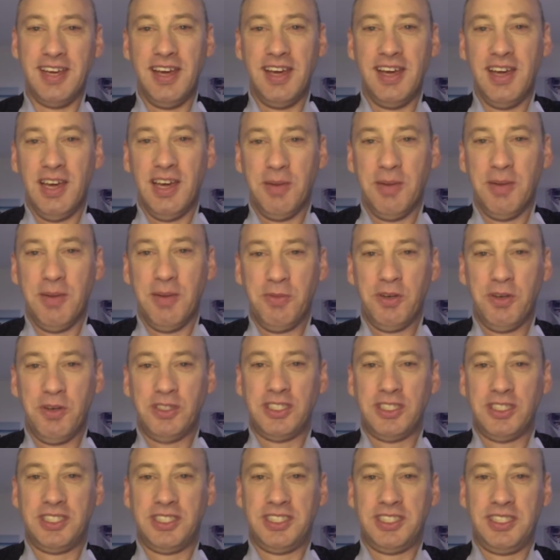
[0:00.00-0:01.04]

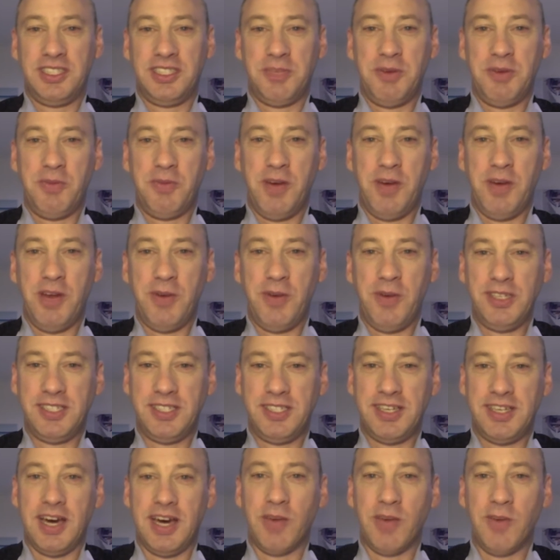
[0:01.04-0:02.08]
Where do we
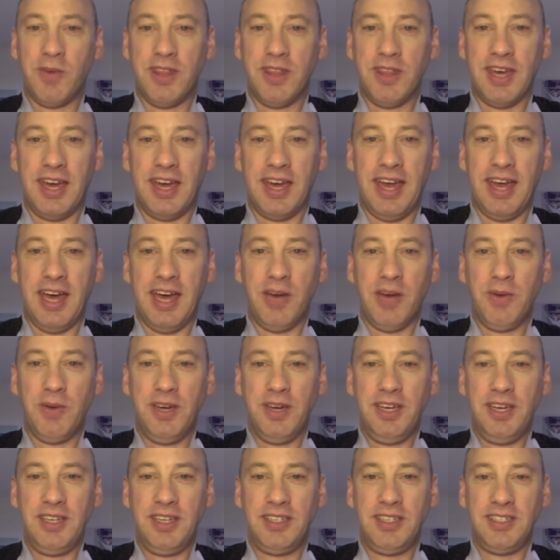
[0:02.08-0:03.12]
start with that? How do
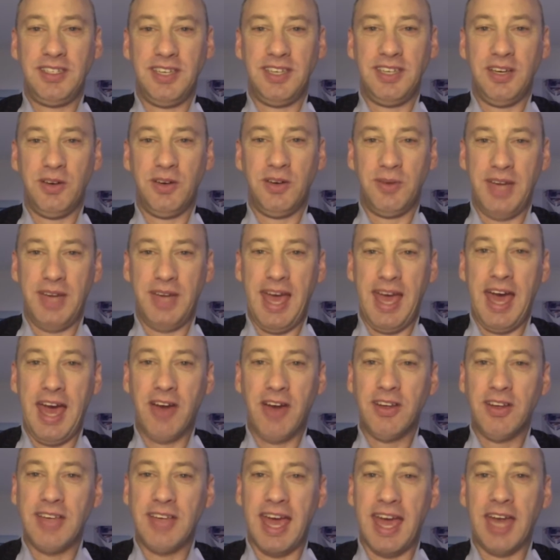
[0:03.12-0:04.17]
we deal, and how
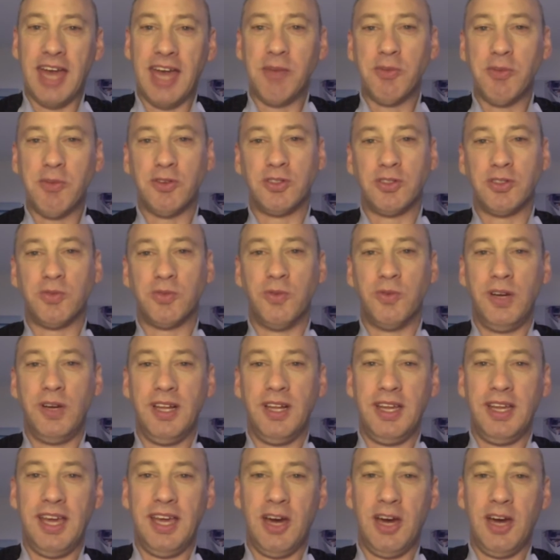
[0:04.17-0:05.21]
do animals
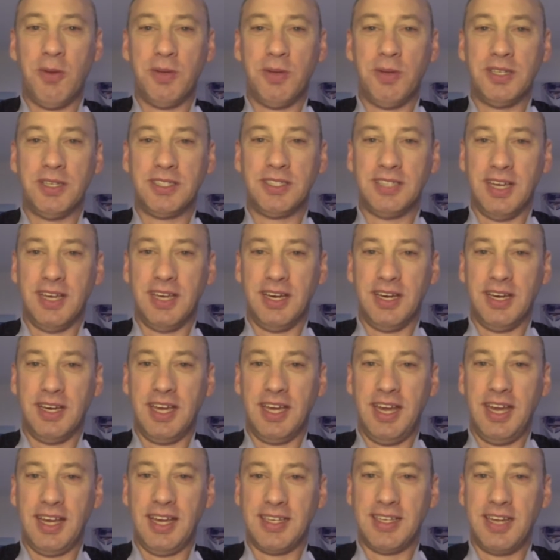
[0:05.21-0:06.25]
really help us
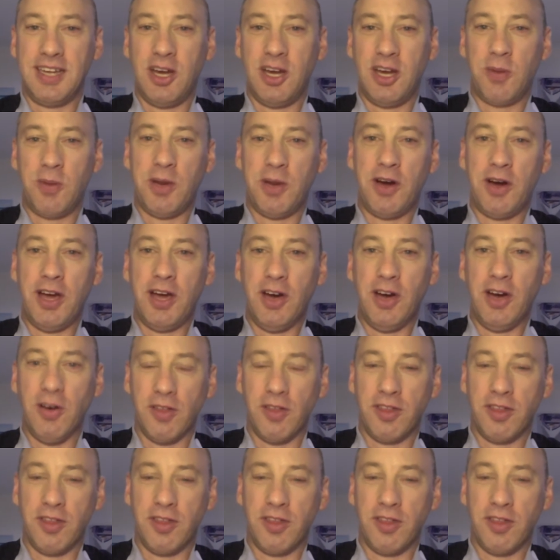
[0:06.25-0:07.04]
connect and help our health?